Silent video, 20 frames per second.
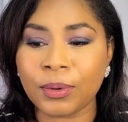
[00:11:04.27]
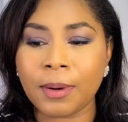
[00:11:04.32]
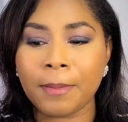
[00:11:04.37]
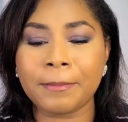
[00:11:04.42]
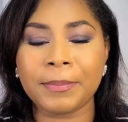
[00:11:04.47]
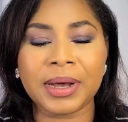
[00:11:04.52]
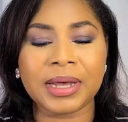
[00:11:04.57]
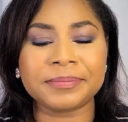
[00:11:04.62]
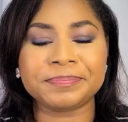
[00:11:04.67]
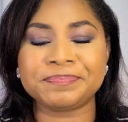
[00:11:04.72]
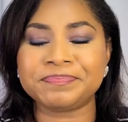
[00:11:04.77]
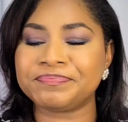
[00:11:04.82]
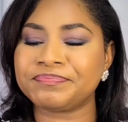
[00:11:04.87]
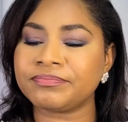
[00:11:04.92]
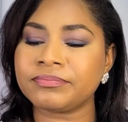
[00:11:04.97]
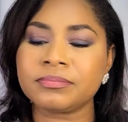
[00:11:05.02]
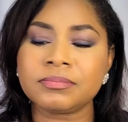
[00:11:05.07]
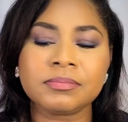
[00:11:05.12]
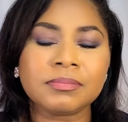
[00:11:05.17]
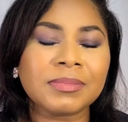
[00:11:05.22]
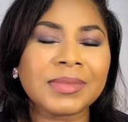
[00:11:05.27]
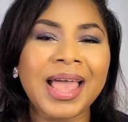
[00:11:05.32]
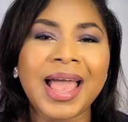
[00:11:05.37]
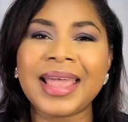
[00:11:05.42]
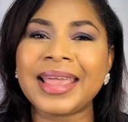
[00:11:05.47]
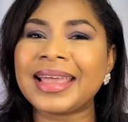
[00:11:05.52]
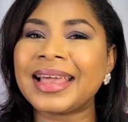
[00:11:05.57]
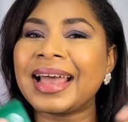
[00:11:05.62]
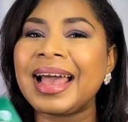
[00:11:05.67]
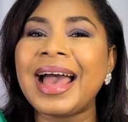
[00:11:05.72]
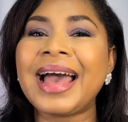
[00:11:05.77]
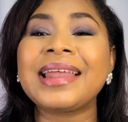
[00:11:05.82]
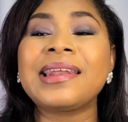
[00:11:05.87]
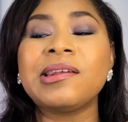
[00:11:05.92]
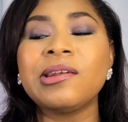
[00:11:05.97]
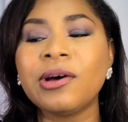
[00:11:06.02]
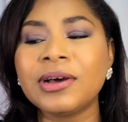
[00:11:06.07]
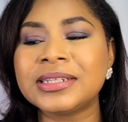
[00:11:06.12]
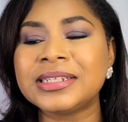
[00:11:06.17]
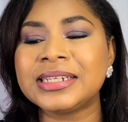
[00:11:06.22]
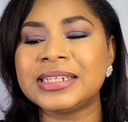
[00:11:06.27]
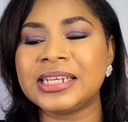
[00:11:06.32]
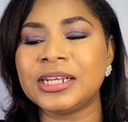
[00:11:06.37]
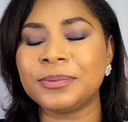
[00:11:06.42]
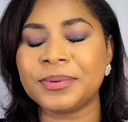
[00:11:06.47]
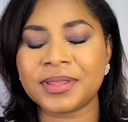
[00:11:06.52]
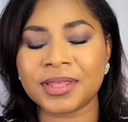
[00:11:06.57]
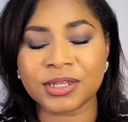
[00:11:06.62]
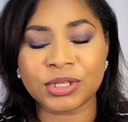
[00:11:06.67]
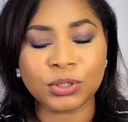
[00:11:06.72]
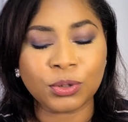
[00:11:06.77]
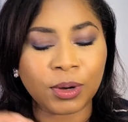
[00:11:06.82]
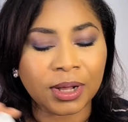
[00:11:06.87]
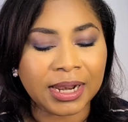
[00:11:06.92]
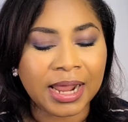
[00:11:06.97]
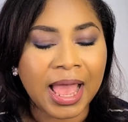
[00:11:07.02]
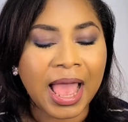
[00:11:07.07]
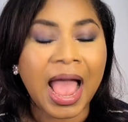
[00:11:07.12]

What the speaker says: but I cannot deal with it, y'all.